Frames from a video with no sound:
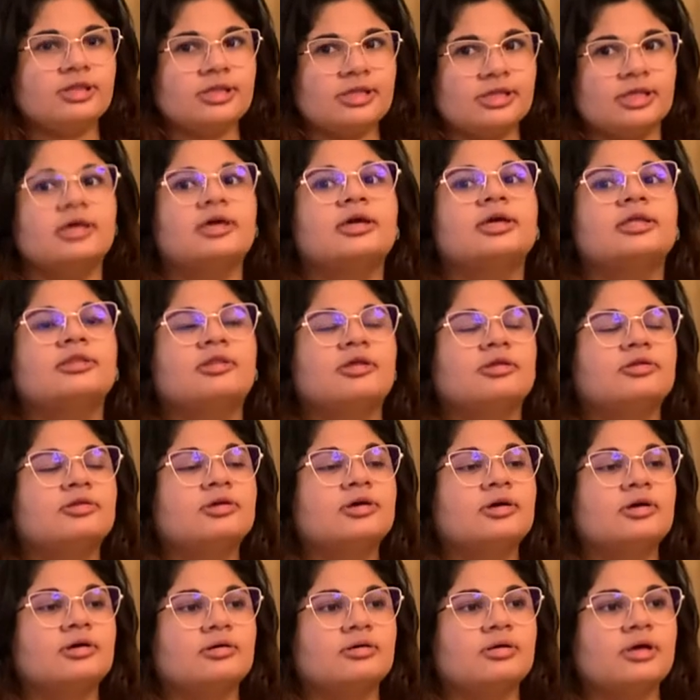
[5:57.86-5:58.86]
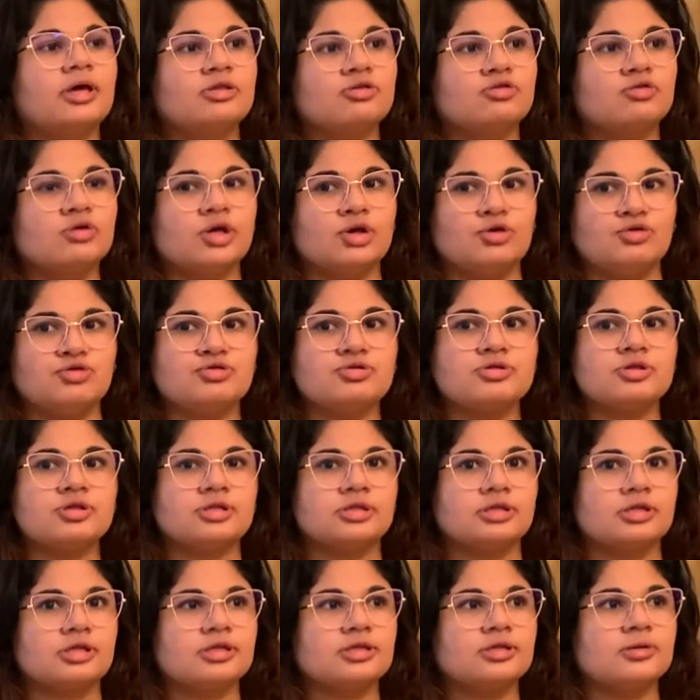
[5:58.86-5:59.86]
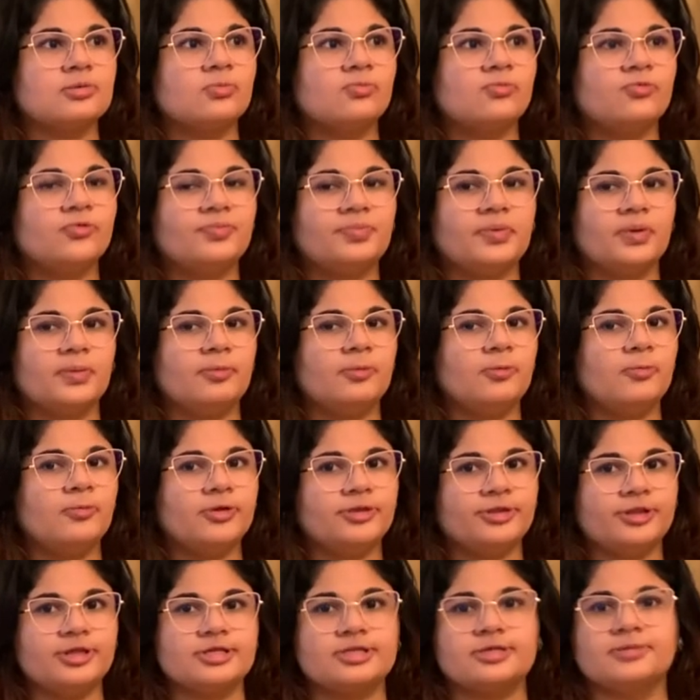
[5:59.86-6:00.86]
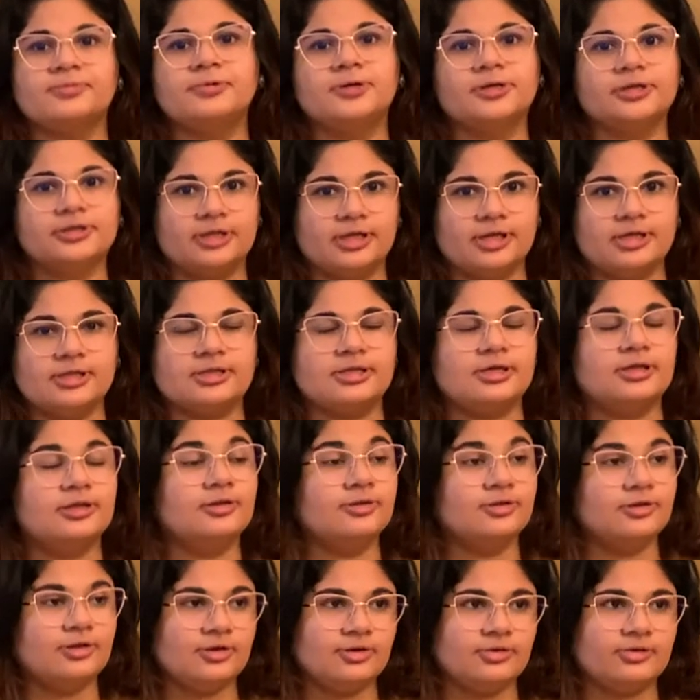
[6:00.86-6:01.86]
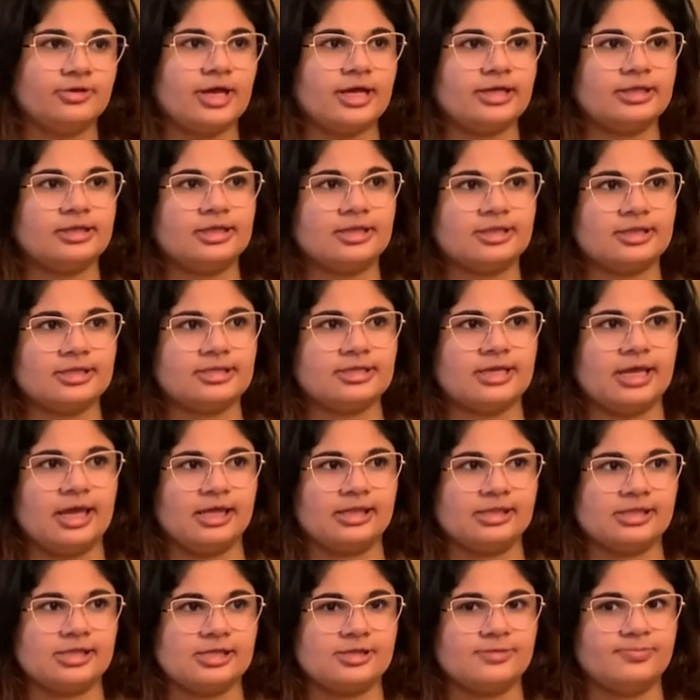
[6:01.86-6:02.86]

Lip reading: say that the education system for people with disabilities in the United States is